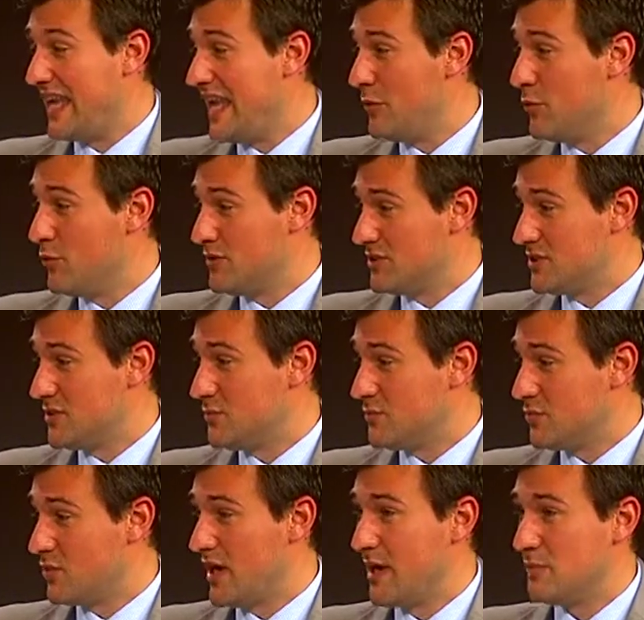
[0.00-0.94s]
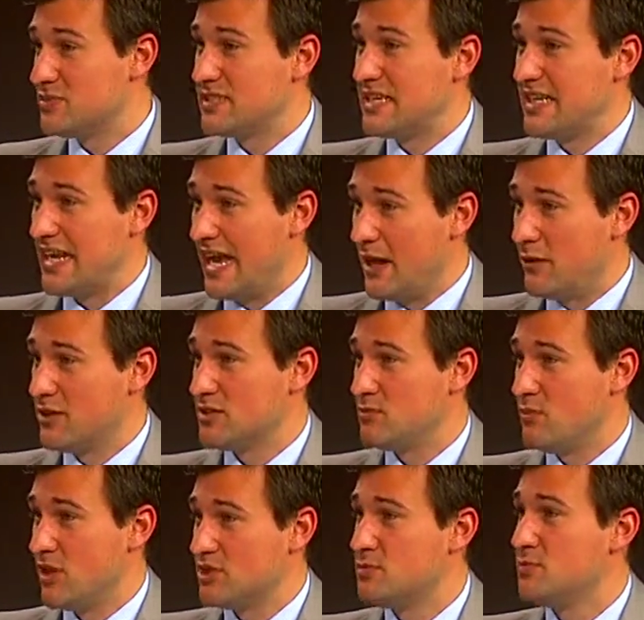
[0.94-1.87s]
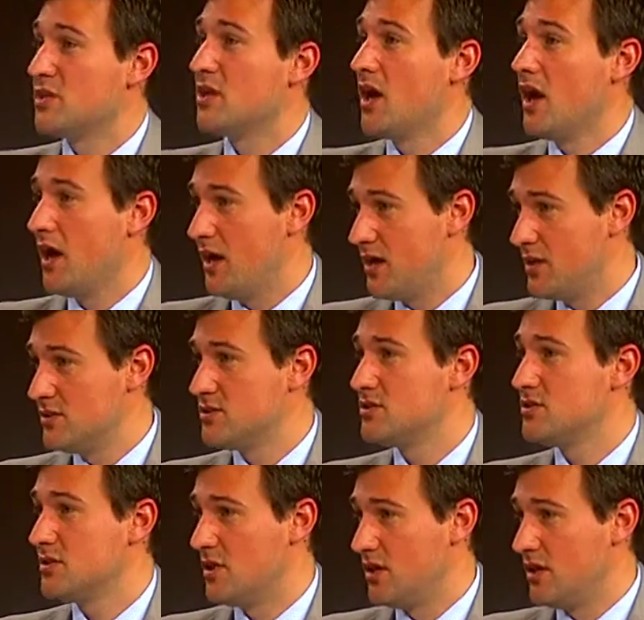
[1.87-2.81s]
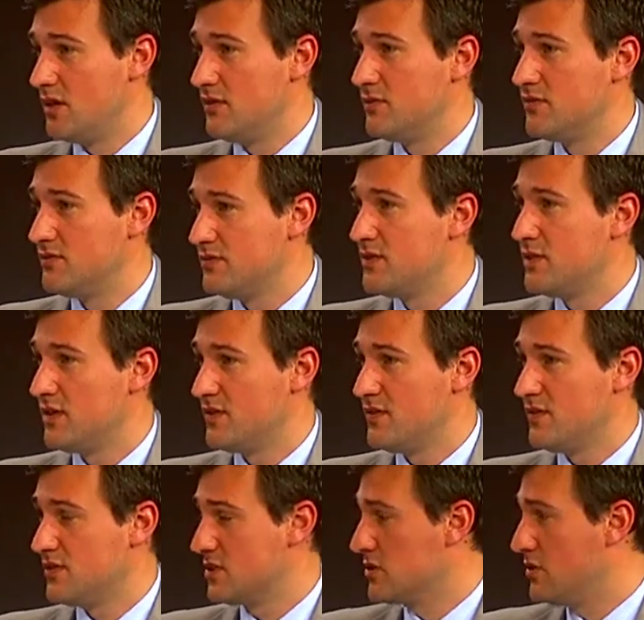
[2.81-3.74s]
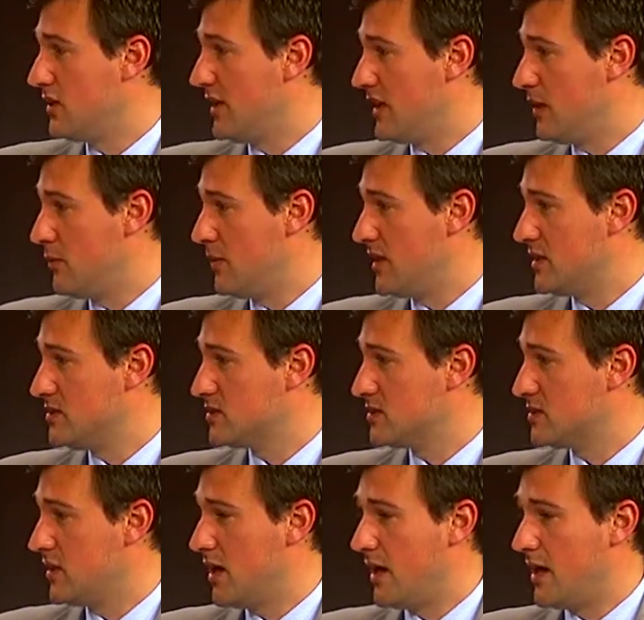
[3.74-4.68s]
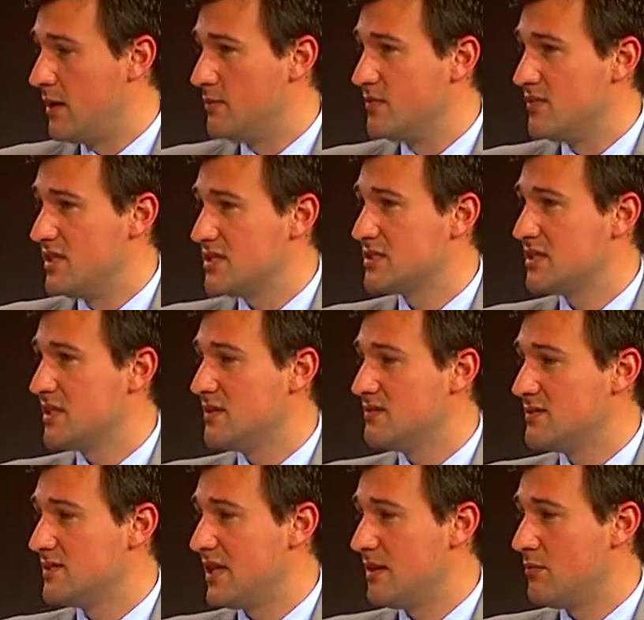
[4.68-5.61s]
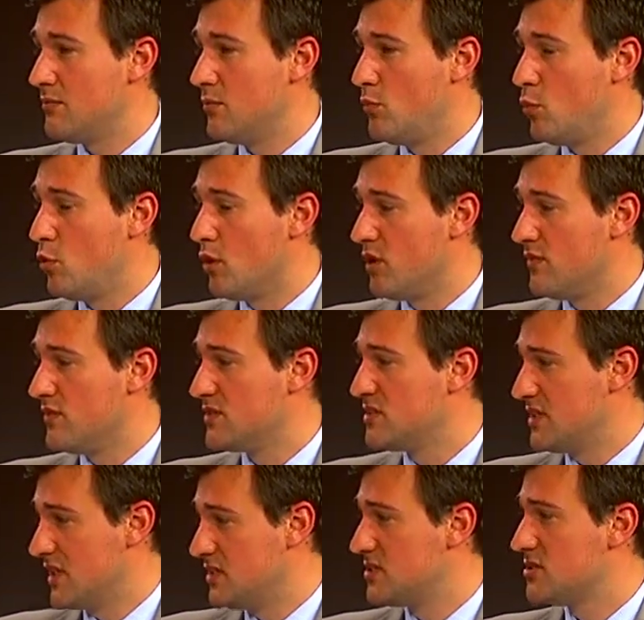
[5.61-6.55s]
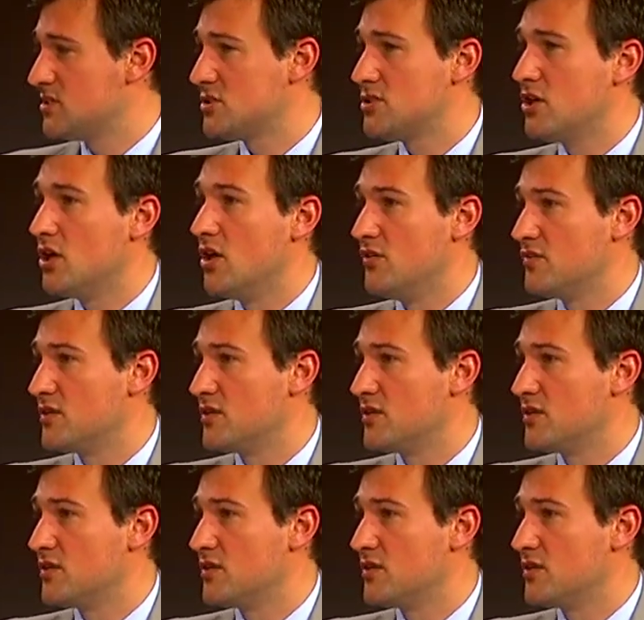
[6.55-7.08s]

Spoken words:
able to perhaps get out as much because of their physical ailments. This gives them more of a sense of